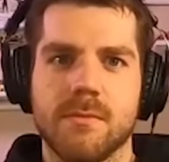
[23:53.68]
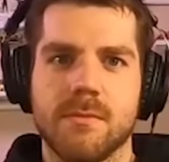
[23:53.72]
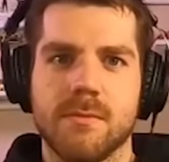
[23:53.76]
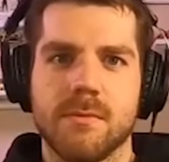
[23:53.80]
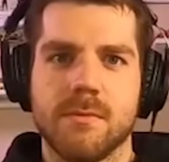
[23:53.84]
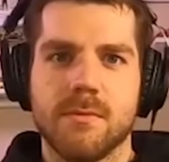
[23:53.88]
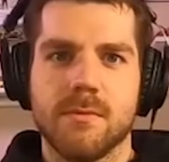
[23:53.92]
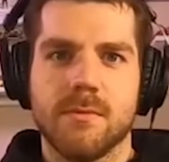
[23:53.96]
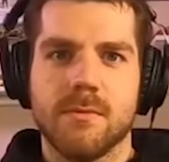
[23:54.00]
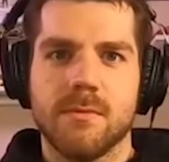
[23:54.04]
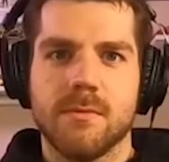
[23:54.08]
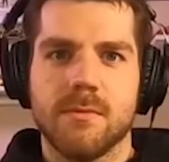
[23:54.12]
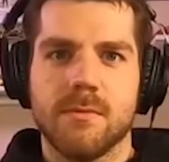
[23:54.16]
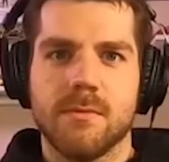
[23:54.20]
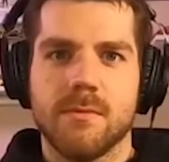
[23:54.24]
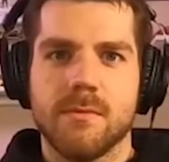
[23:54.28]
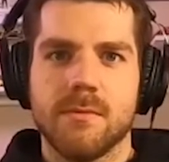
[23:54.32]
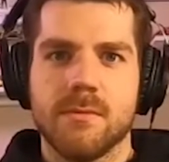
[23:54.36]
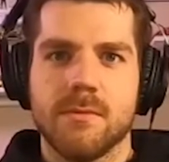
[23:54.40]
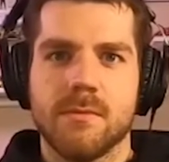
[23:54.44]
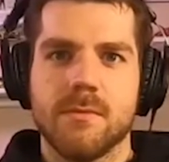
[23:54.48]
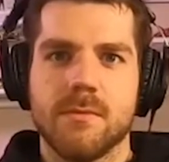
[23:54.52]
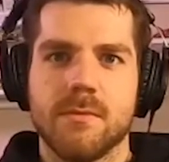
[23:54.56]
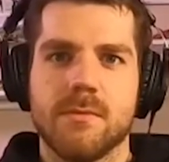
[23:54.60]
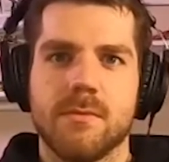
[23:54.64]

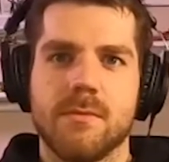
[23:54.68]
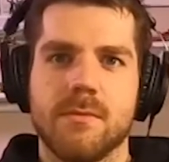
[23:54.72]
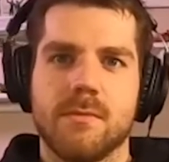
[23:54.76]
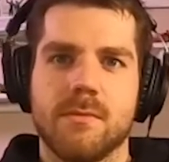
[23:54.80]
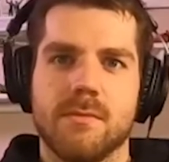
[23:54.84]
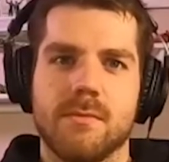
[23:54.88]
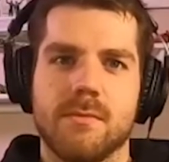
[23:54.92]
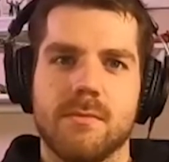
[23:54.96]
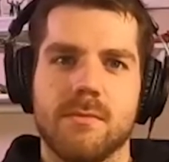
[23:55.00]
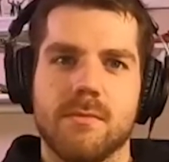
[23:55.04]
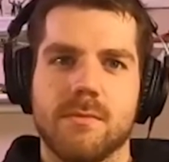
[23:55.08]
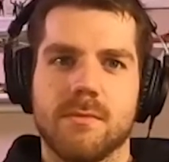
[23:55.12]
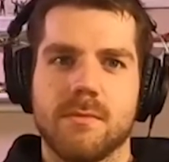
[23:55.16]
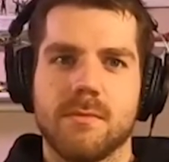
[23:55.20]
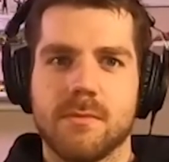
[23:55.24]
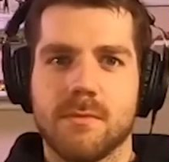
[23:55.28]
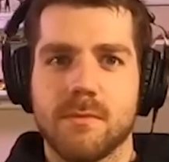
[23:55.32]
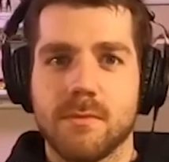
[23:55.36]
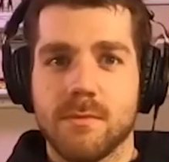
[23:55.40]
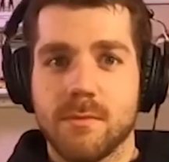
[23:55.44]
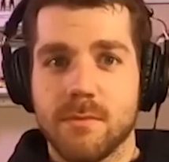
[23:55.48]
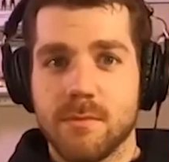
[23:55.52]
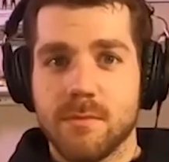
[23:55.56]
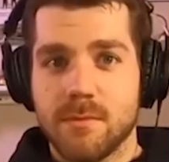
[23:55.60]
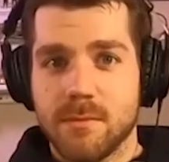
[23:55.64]

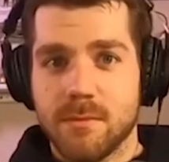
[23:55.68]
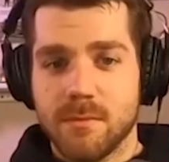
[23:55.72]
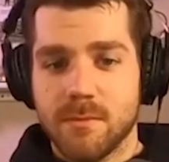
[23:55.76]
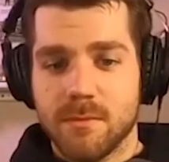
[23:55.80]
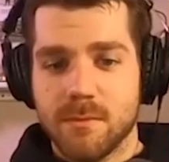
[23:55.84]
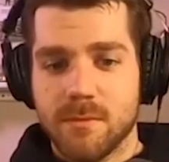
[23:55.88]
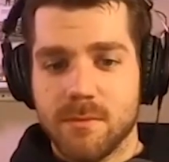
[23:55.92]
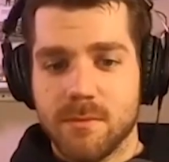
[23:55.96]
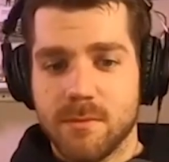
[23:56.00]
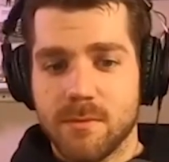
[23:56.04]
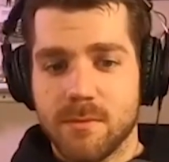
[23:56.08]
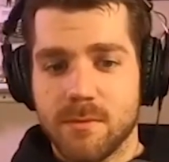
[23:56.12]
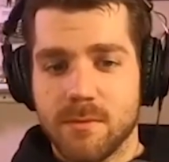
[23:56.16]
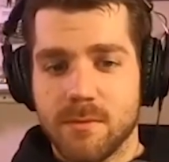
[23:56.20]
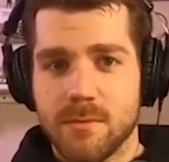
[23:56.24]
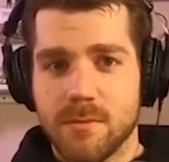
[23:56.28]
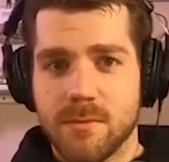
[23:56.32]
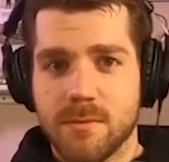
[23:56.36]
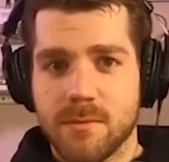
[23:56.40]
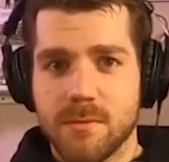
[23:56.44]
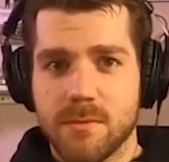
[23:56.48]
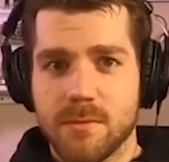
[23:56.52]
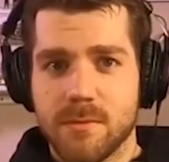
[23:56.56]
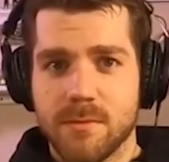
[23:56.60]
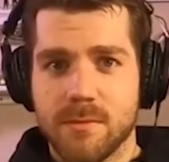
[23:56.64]

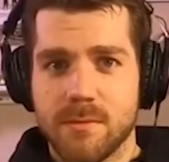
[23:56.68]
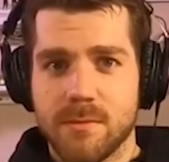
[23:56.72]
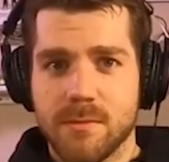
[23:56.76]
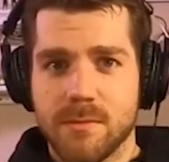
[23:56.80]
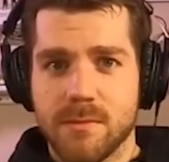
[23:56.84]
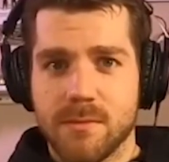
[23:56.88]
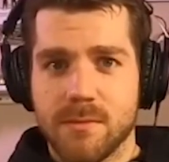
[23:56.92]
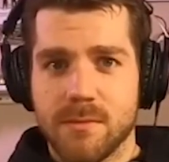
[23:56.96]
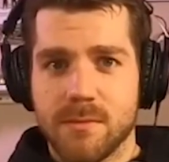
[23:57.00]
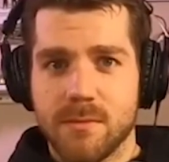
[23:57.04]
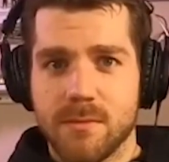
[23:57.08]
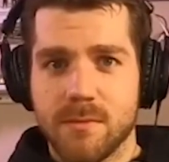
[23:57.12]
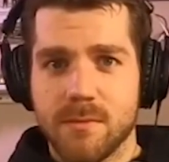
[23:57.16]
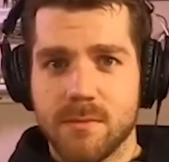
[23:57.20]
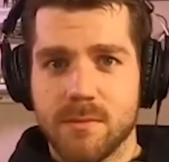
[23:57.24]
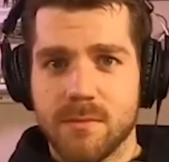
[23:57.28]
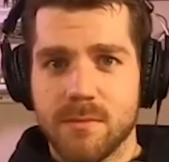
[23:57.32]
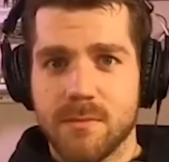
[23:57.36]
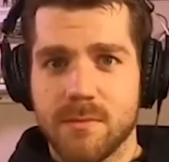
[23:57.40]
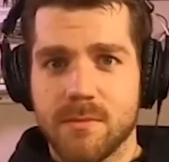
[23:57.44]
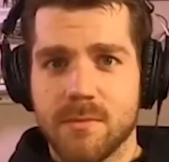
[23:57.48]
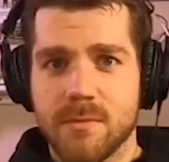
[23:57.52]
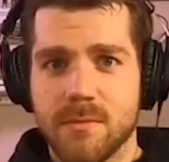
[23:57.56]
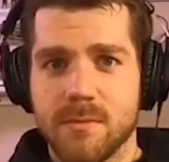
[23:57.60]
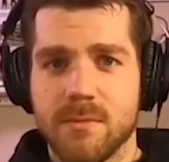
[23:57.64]

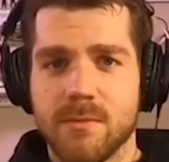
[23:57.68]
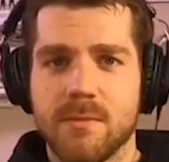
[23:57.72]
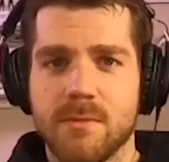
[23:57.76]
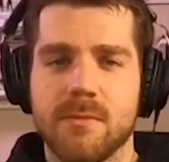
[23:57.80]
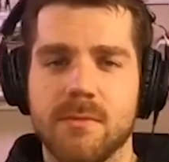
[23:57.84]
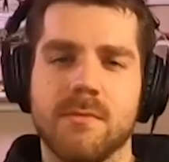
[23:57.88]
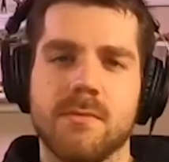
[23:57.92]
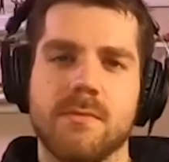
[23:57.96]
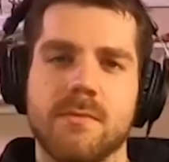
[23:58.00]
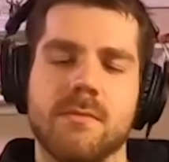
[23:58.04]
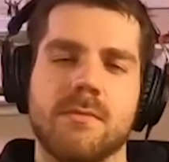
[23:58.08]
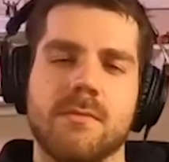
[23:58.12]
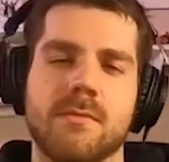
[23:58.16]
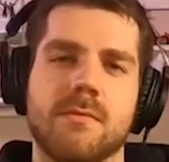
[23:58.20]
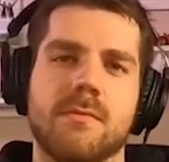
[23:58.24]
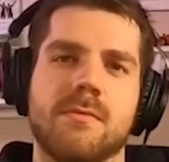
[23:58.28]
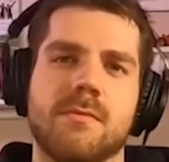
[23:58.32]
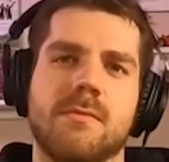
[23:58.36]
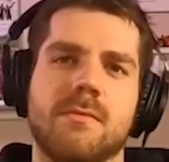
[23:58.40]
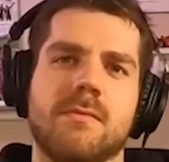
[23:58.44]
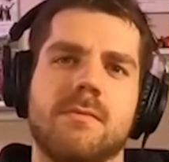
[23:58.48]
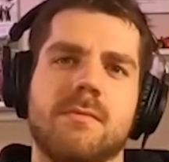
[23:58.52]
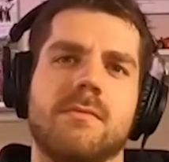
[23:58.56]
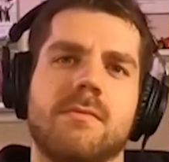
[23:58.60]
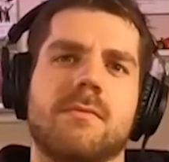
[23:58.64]

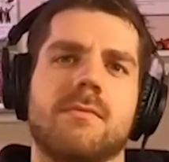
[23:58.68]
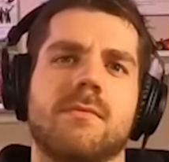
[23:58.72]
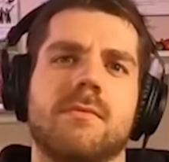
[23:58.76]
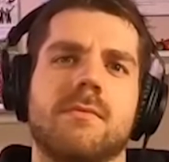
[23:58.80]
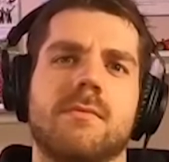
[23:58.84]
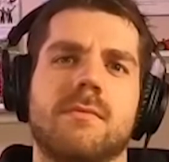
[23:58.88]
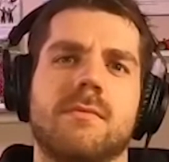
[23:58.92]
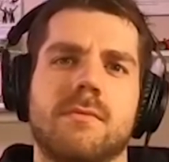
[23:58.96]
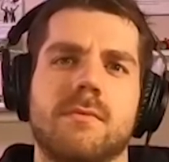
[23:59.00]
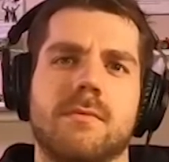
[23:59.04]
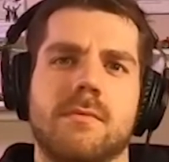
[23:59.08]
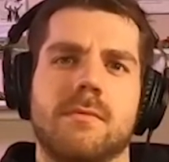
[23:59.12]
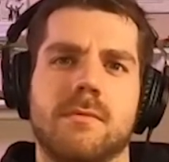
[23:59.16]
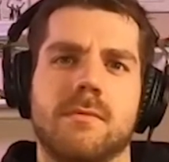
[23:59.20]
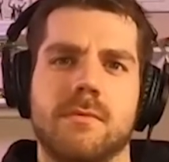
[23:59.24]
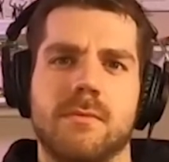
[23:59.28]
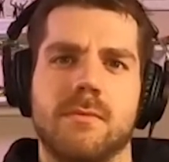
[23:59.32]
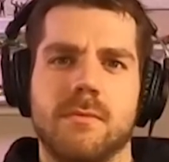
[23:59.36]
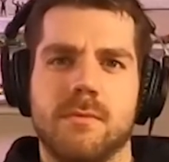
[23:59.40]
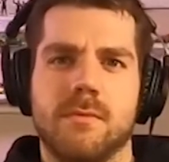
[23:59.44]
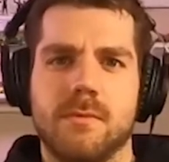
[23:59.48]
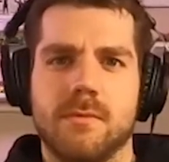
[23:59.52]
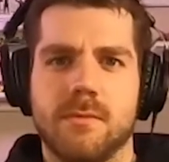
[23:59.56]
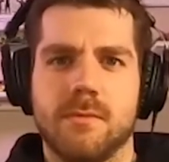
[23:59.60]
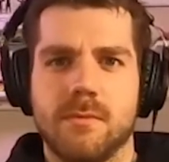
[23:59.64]

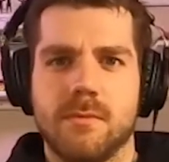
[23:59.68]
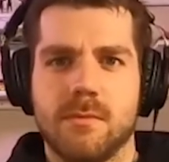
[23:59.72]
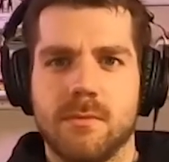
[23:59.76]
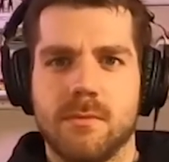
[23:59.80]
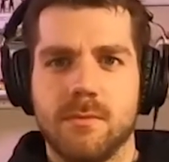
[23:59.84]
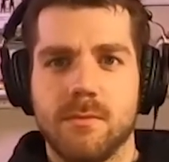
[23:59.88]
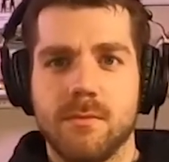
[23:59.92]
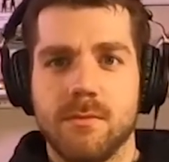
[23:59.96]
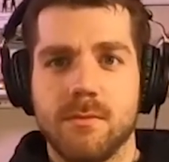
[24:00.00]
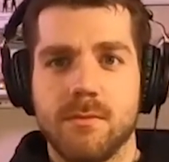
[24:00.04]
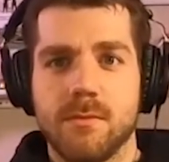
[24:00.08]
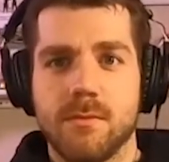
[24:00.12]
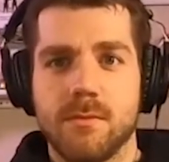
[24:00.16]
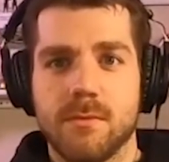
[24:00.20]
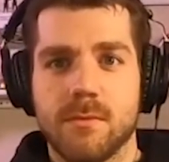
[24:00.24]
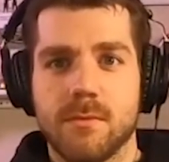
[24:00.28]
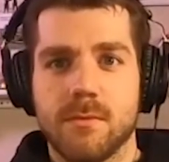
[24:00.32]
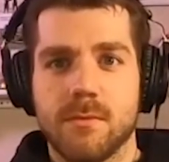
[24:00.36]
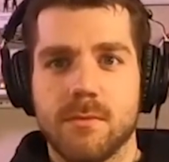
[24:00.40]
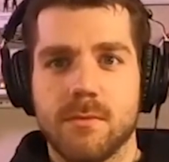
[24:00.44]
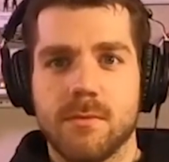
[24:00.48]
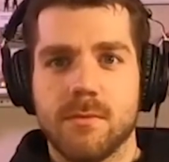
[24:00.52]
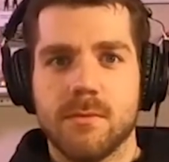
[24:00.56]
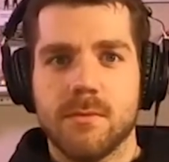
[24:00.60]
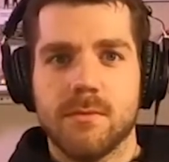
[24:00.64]

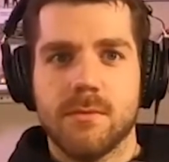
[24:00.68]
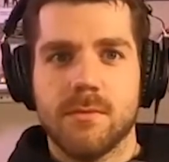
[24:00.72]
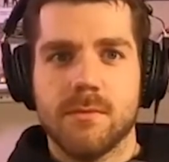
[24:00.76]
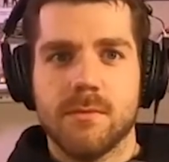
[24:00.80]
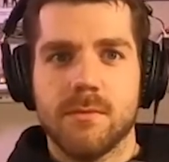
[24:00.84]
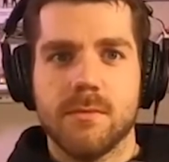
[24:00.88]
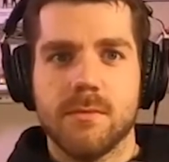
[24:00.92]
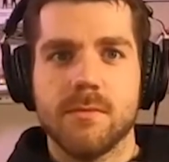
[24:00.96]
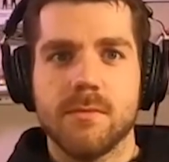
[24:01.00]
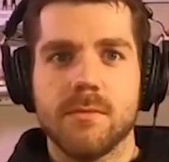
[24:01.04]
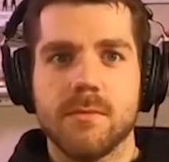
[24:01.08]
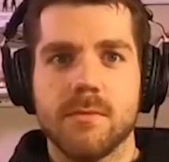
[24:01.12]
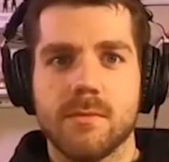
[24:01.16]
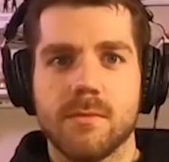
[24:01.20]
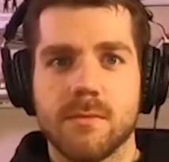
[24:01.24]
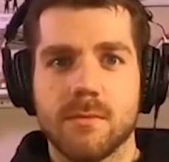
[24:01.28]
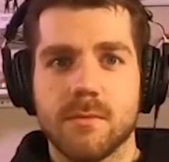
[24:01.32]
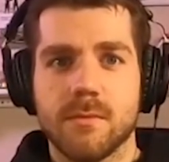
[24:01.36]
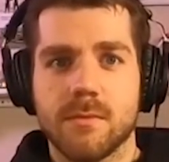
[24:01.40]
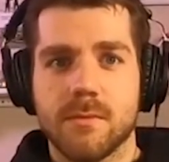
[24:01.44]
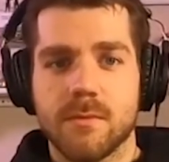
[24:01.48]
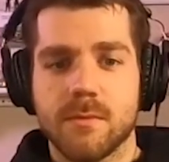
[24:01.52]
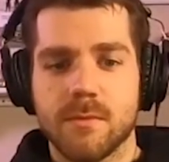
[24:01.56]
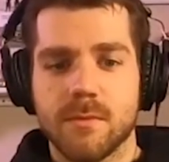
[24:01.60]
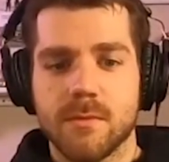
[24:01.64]
(silent)